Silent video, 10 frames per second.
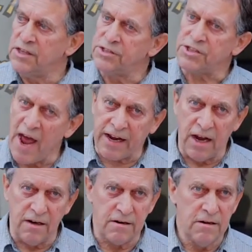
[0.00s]

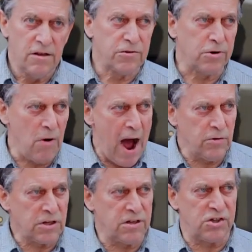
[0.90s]
Second,
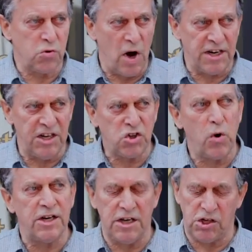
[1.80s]
throughout the
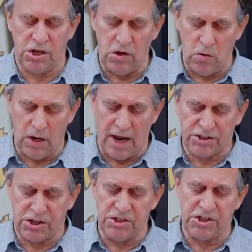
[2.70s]
2022
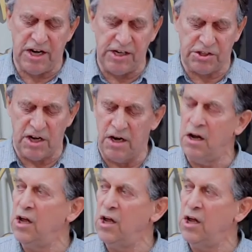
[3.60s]
election season,